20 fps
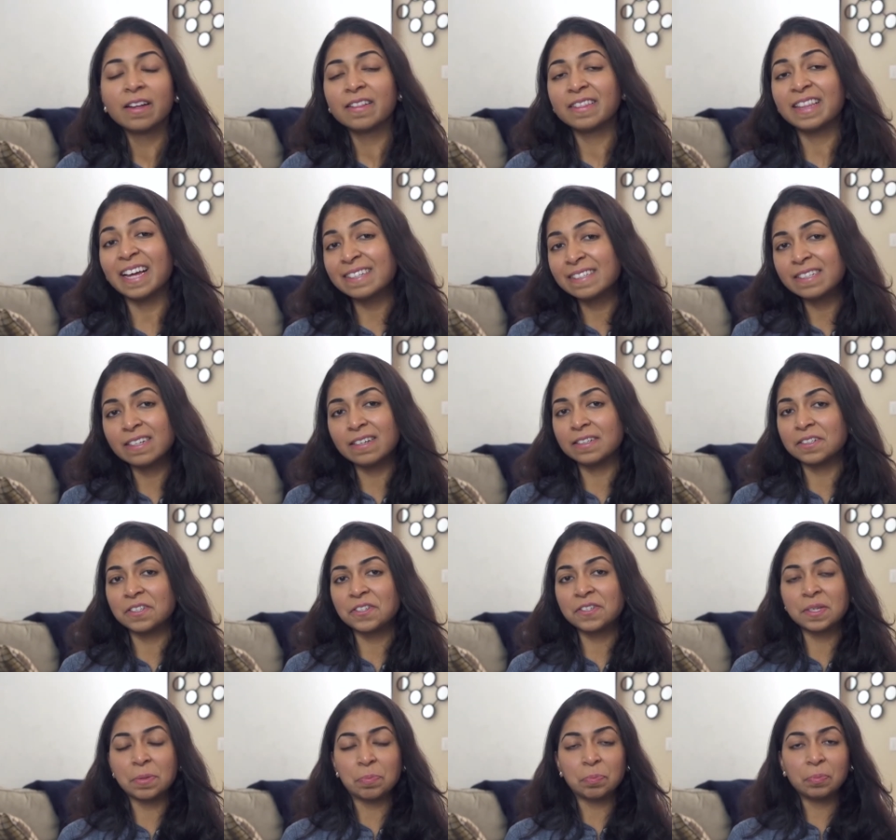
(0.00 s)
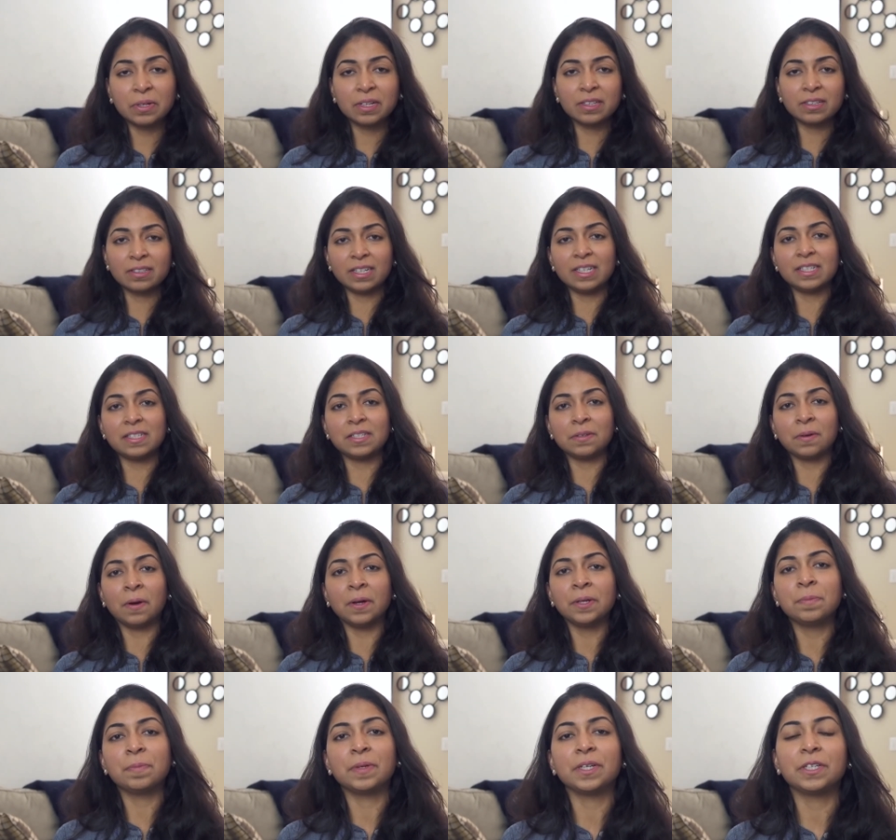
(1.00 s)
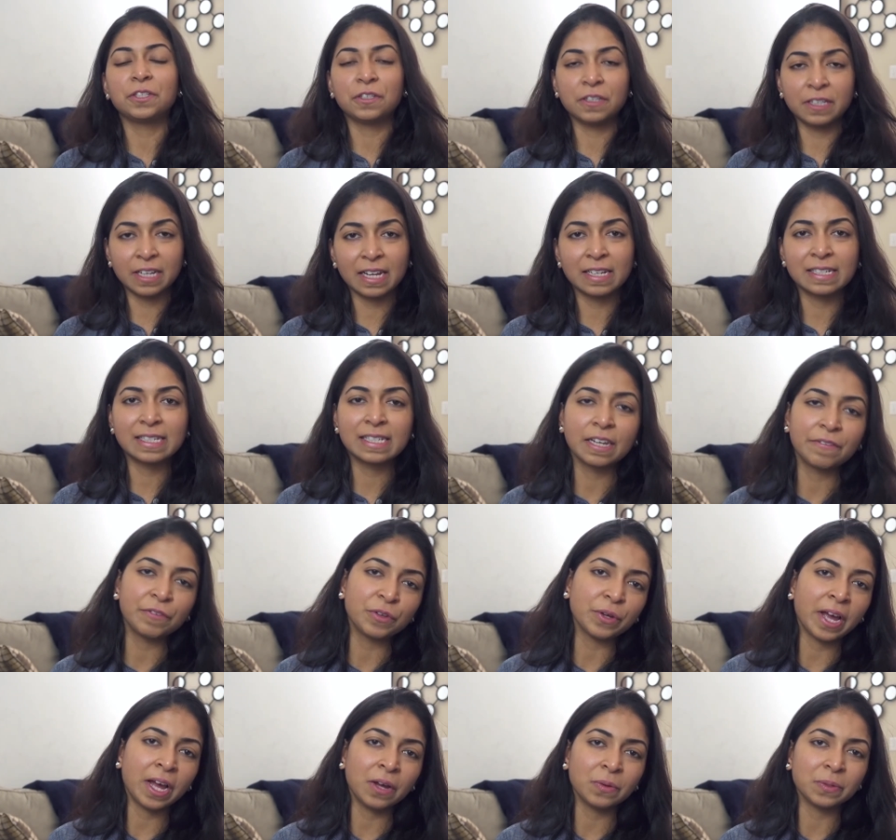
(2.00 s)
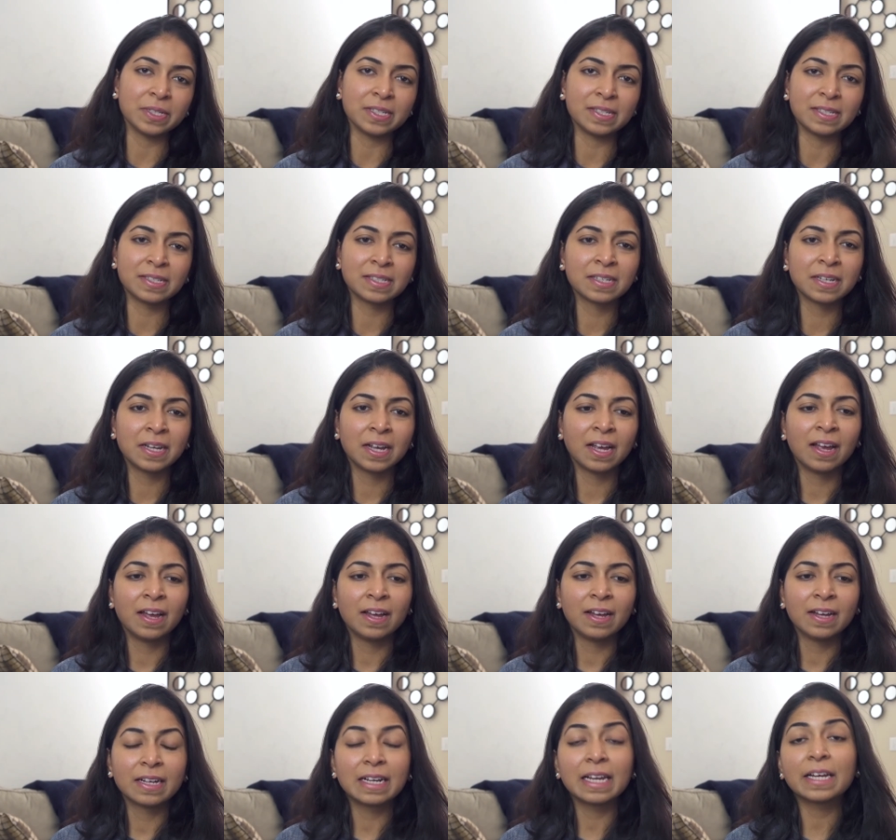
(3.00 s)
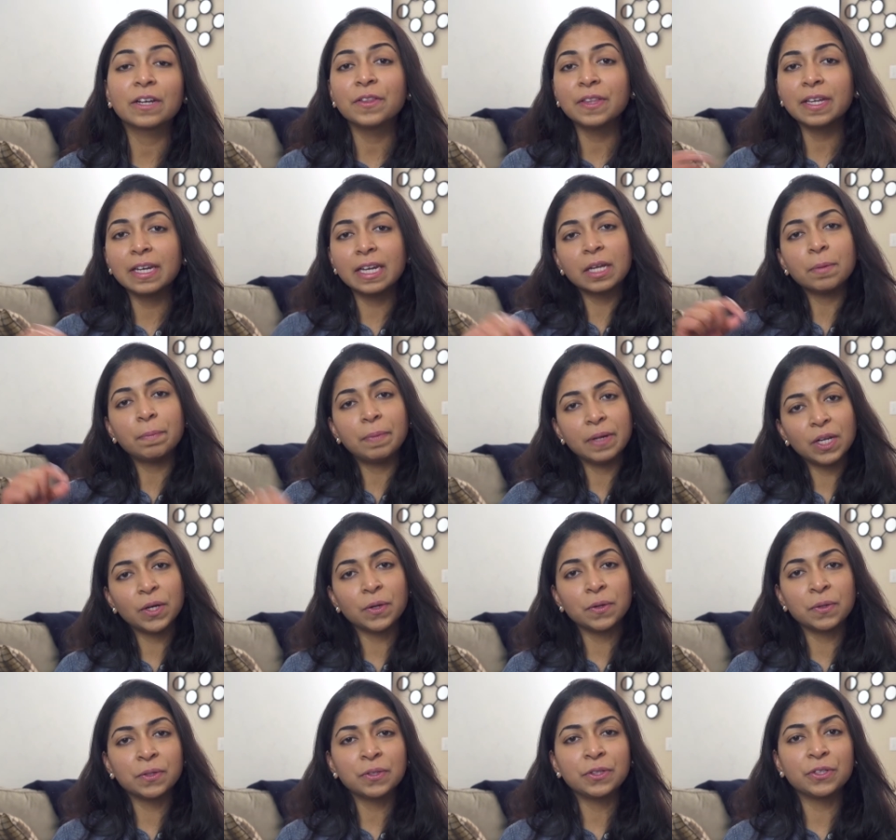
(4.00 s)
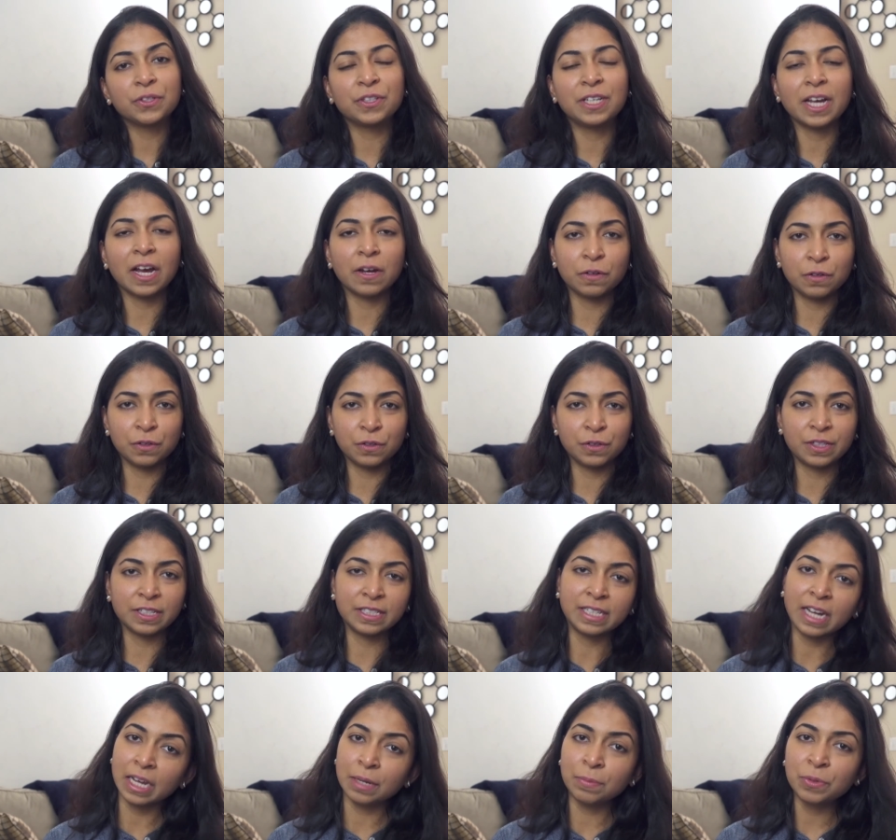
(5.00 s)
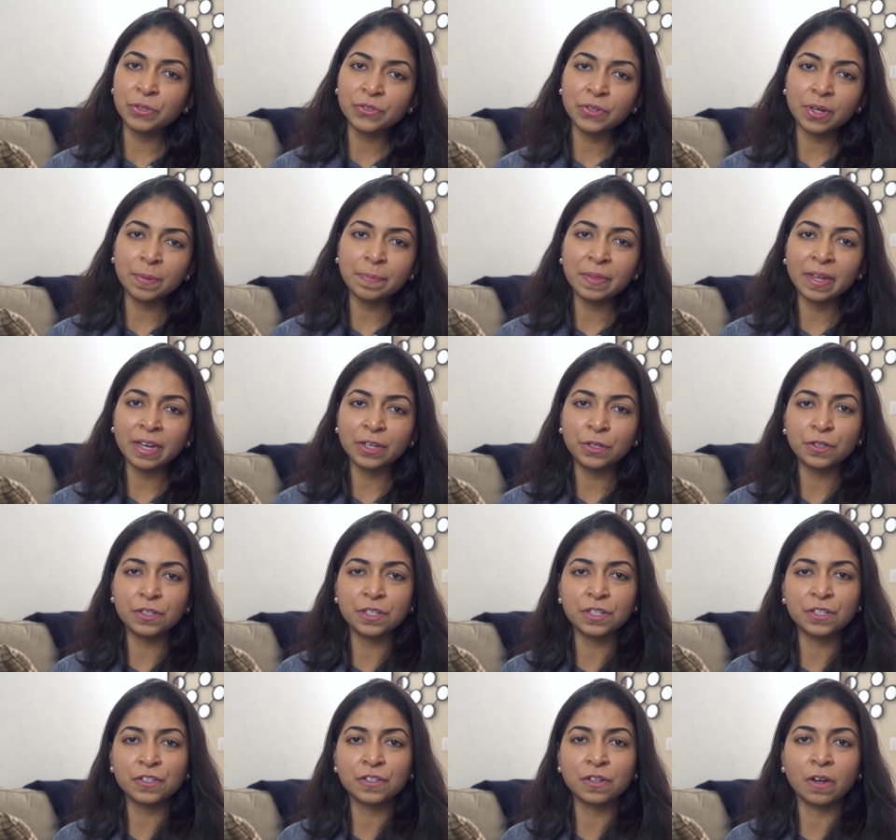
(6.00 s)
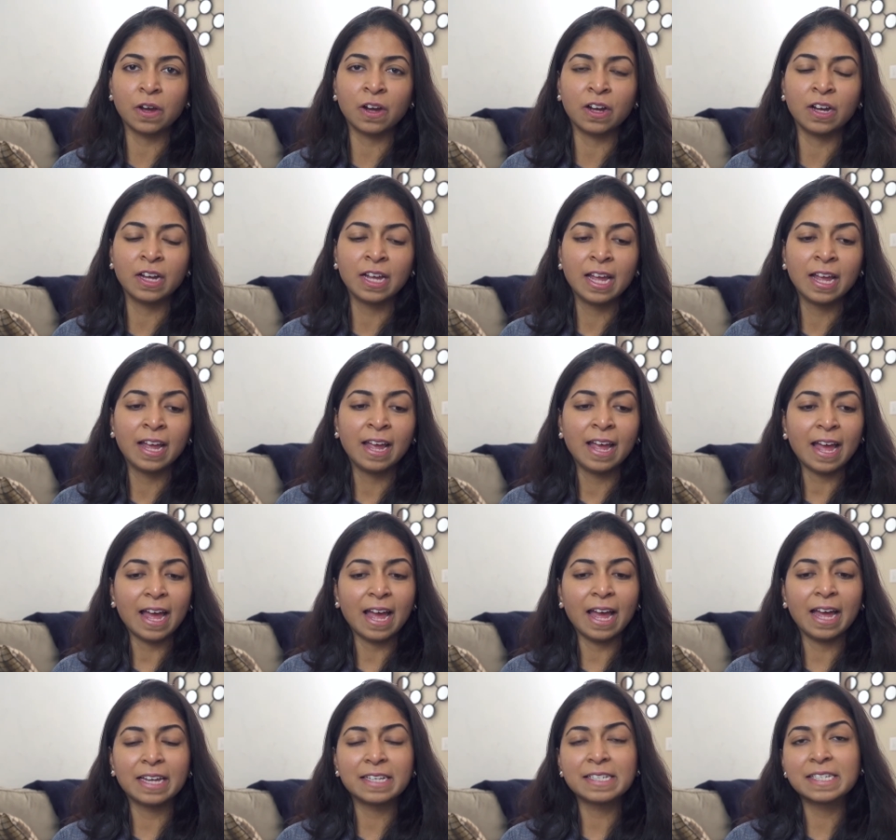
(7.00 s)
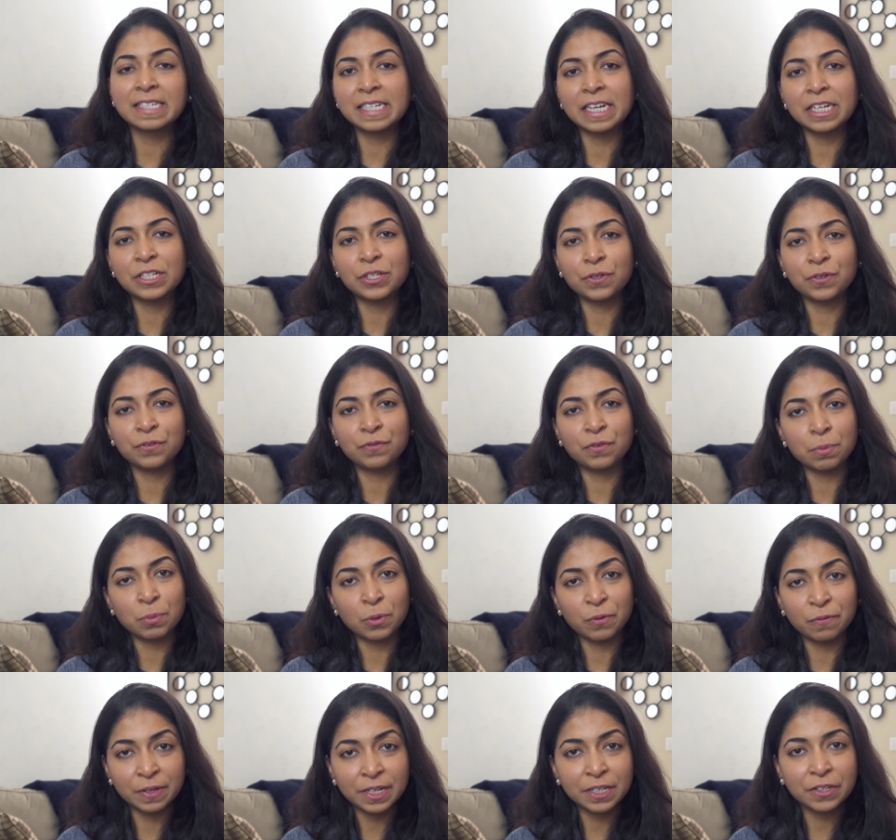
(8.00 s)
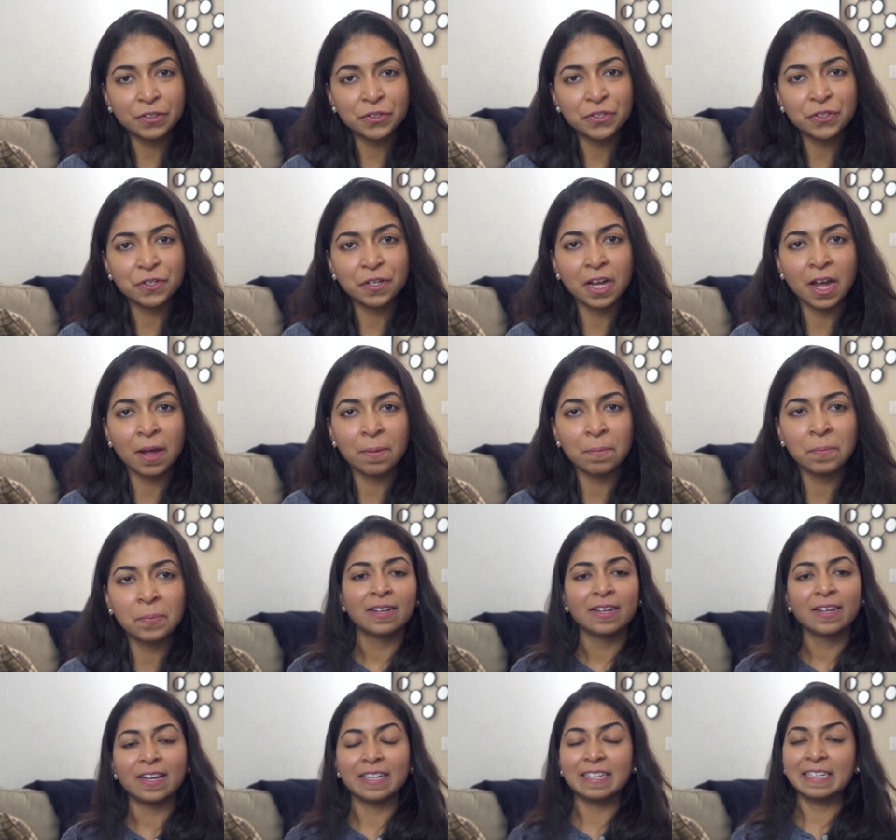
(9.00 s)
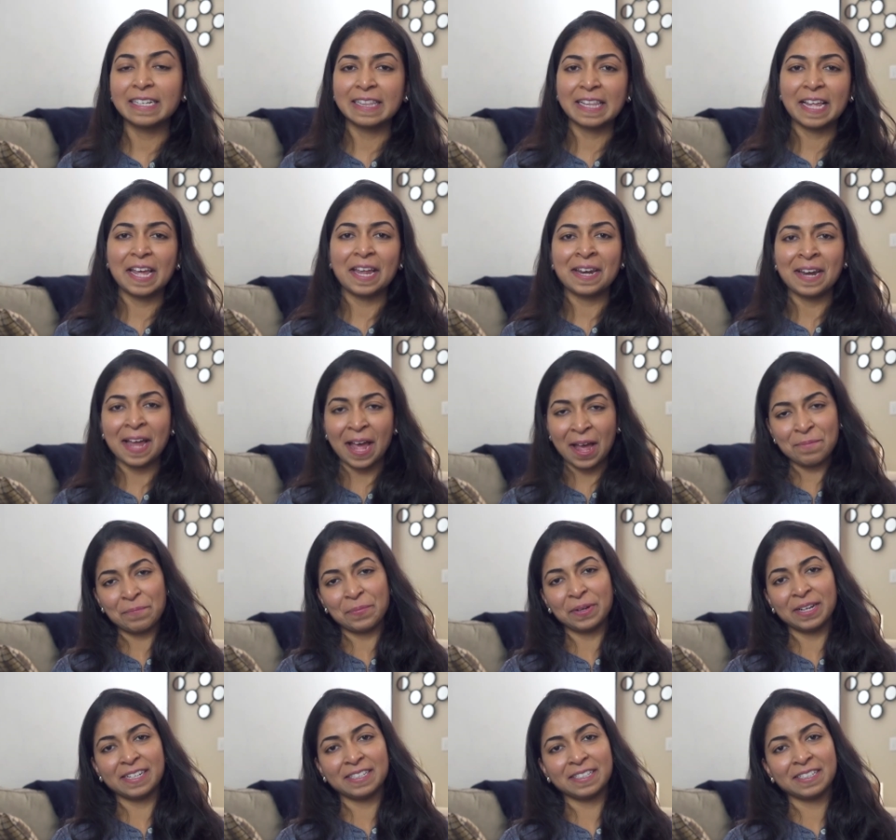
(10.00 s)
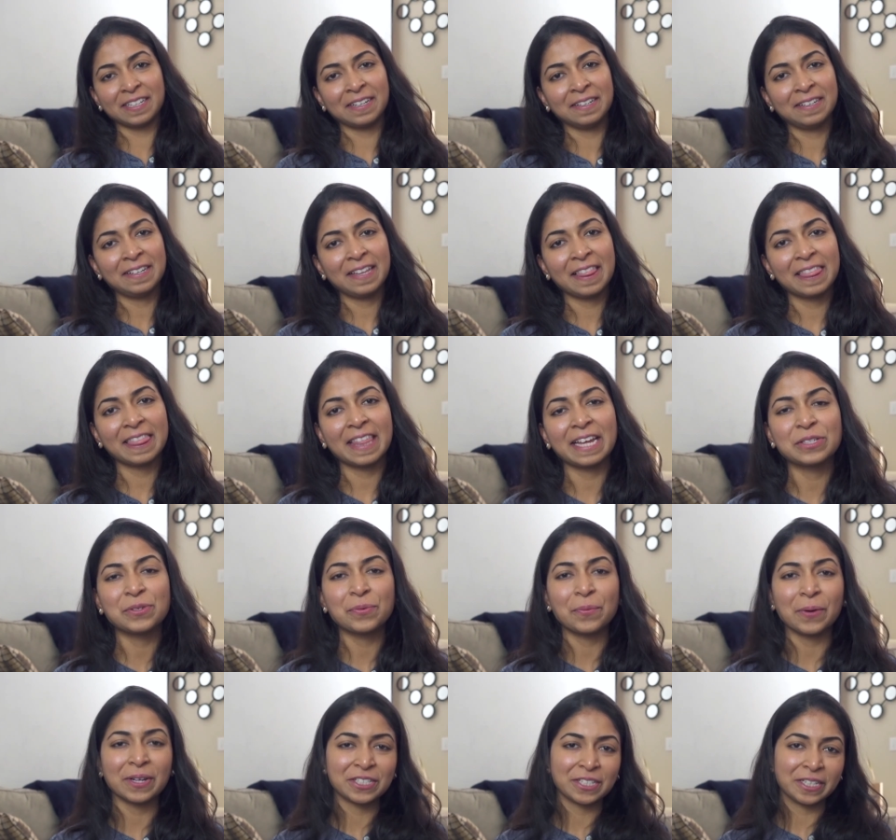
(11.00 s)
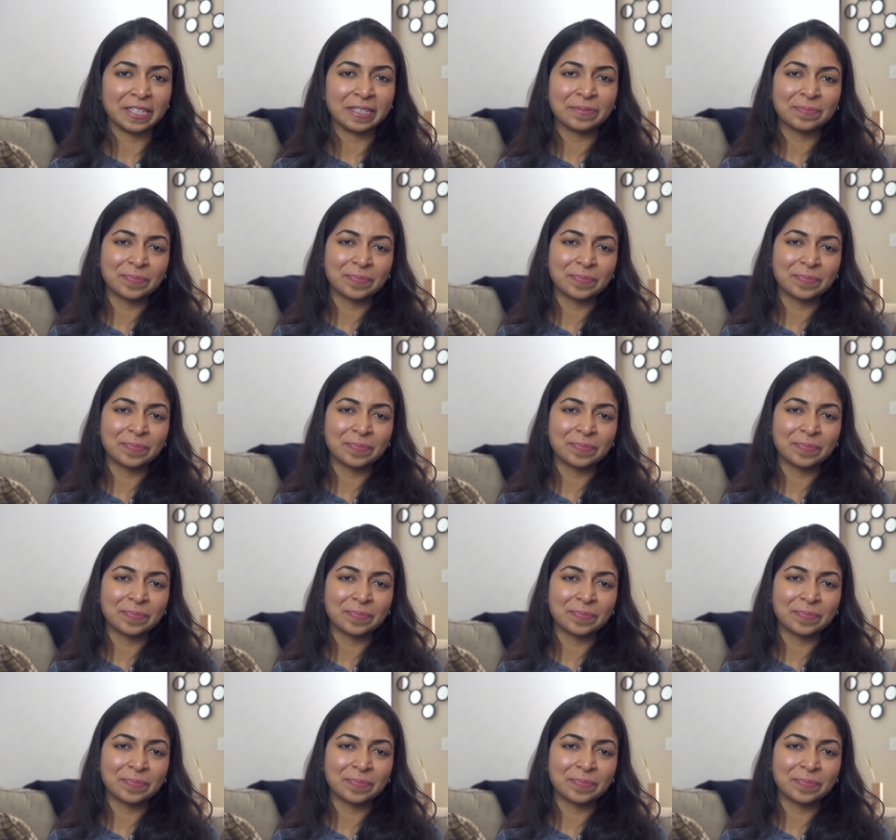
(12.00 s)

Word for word: That's it, simple, easy automation that'll save you hours. Click on the link below to download the Dynamo script that you just saw, and stay tuned for more videos to come. Until then, I'm Belinda. Thanks for watching.